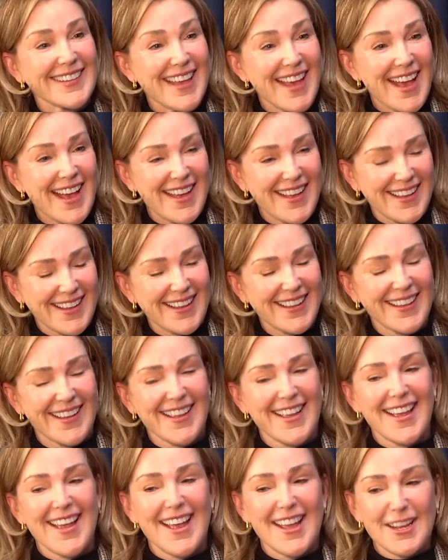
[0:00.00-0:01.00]
Yeah.
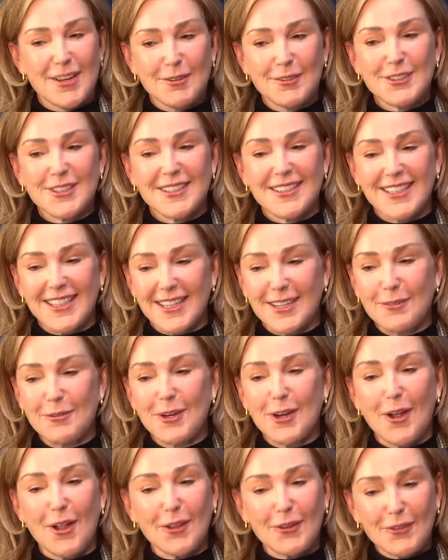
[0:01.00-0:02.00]
And he was a, and he
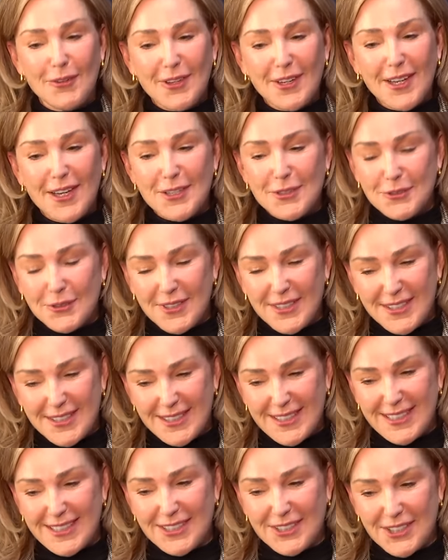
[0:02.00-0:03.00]
went all over the country as a
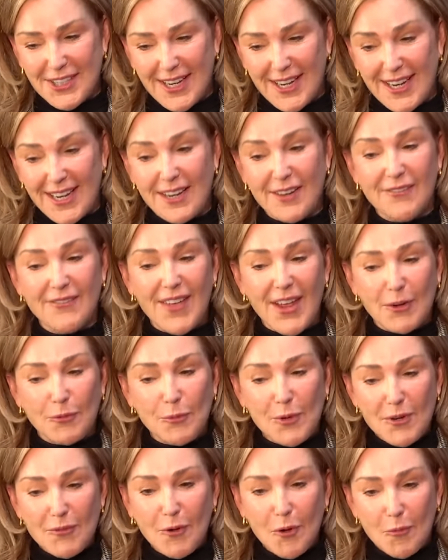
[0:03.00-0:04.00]
DJ. And in fact,
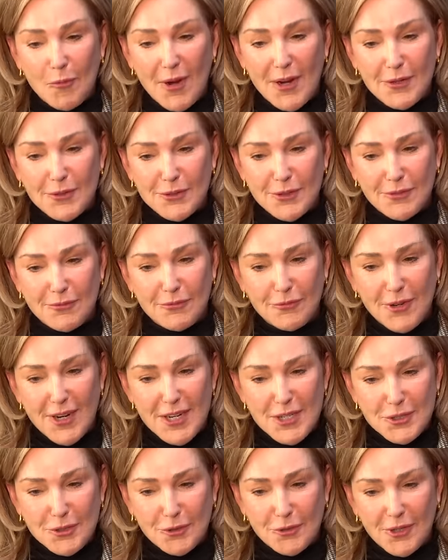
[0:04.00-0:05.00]
one of our writers on
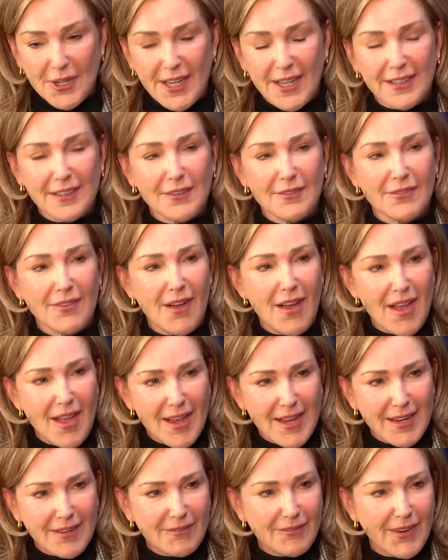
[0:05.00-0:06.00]
Frasier, Ken
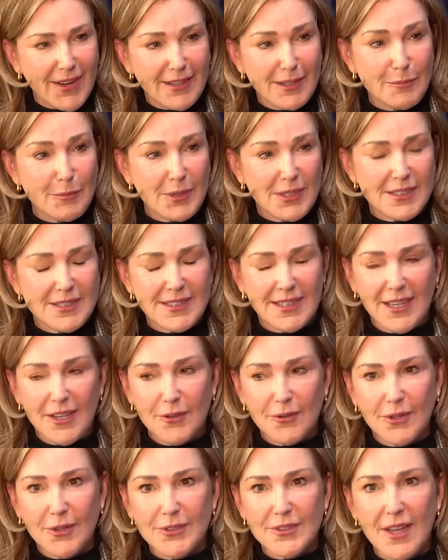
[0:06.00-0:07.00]
Levine, finally put it
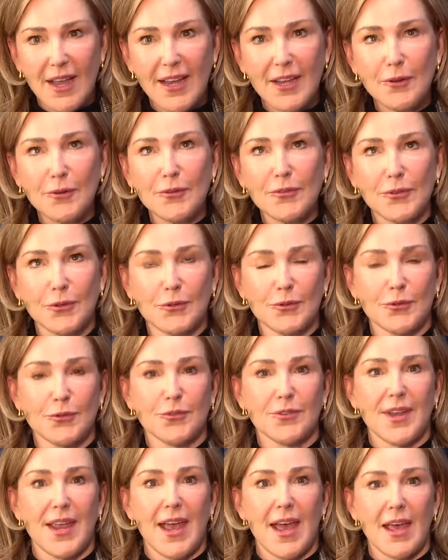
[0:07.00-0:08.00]
together. He goes, "I interviewed your
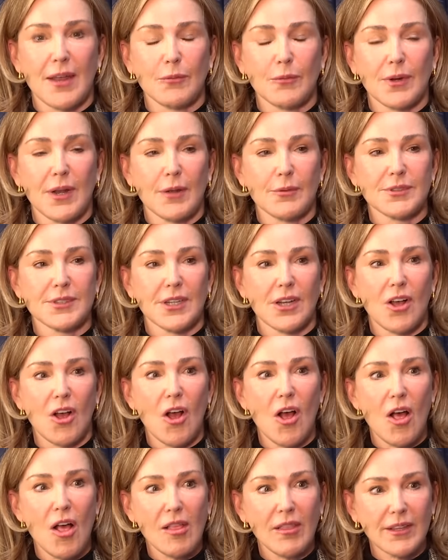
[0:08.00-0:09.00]
dad when I was in
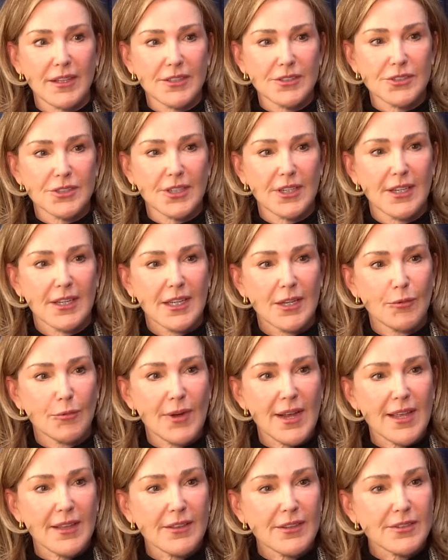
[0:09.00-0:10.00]
college. He
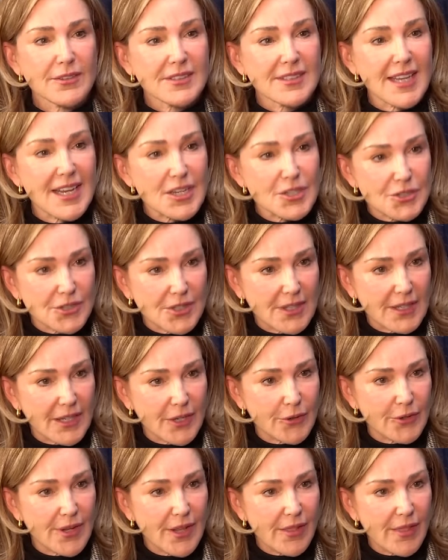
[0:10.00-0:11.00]
ran the station
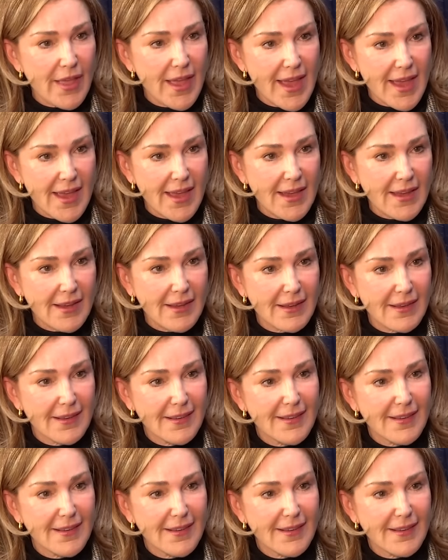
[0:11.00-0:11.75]
here in L.A."